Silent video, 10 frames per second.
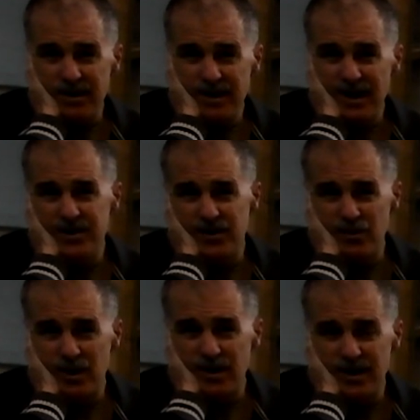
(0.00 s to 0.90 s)
extra
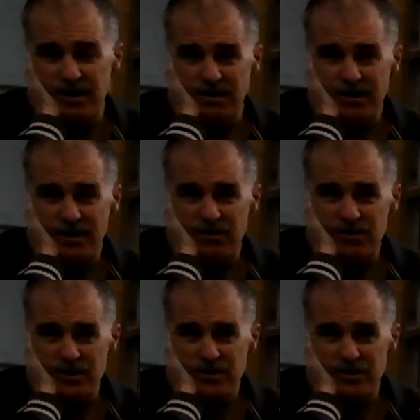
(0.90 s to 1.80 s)
wear and tear on our
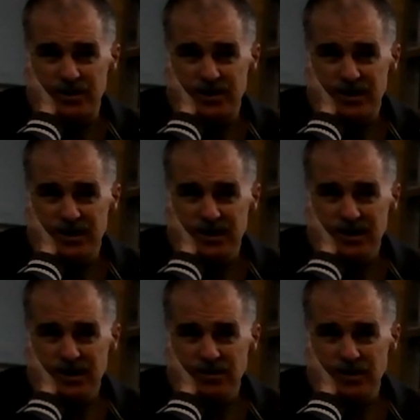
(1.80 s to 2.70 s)
roads
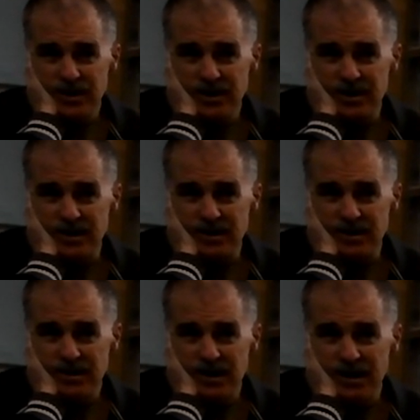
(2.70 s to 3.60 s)
with the
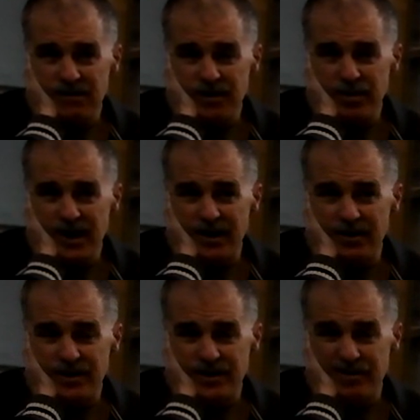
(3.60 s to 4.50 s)
heavy
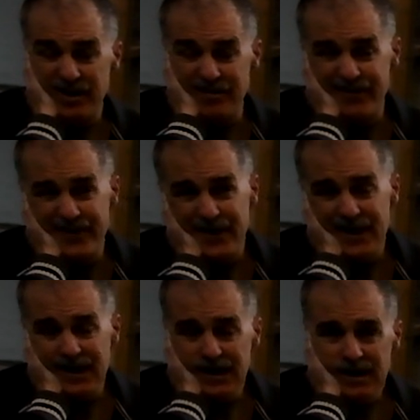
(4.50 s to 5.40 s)
batteries. I mean,
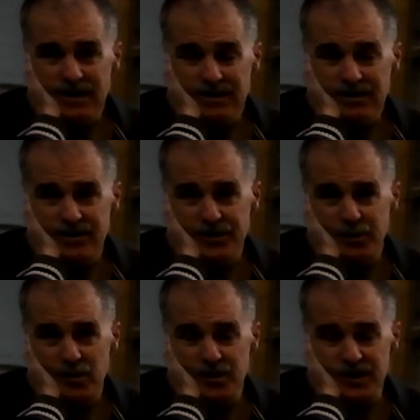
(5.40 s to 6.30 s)
there's
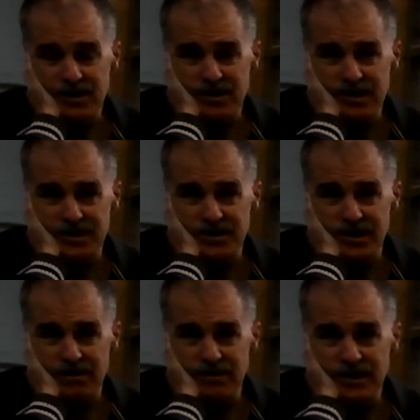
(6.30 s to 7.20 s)
pros and cons to
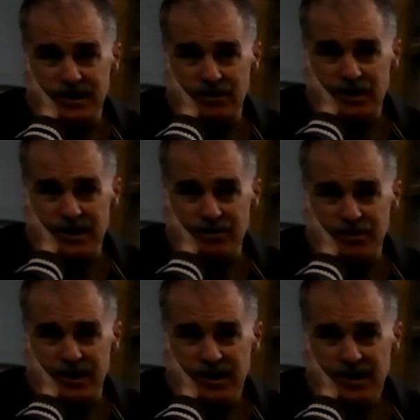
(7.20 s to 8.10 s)
everything, right?
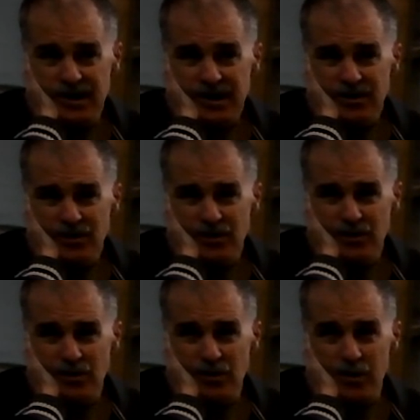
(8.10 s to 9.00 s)
But
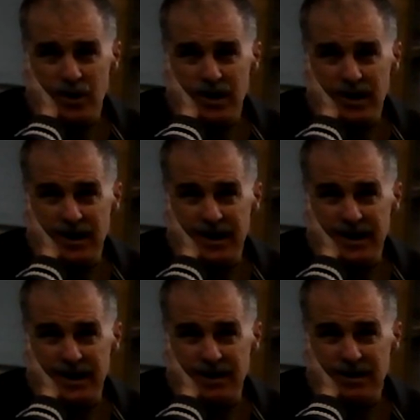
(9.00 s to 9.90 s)

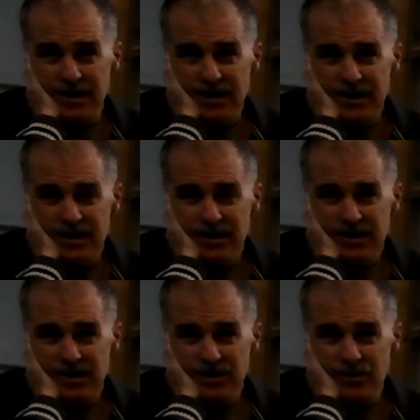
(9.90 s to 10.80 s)
why
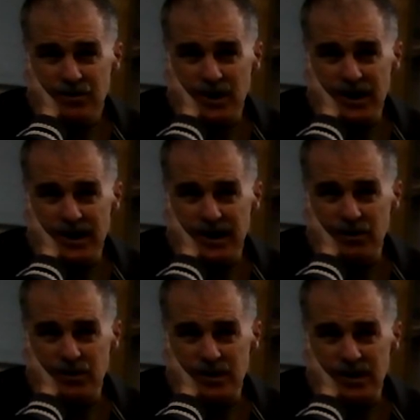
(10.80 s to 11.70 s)

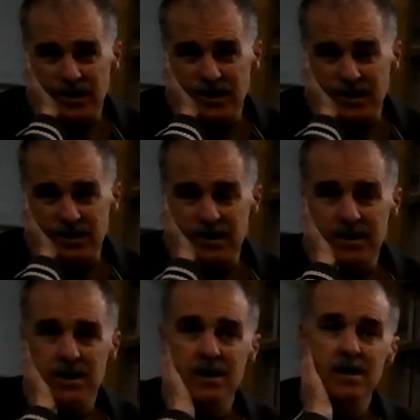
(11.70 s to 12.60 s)
outlaw
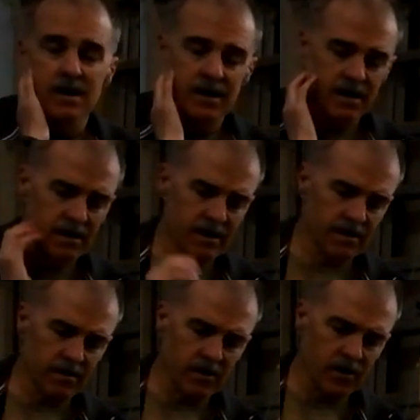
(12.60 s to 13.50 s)

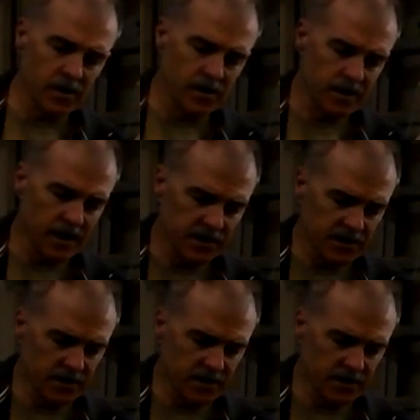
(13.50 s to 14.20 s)
all of that?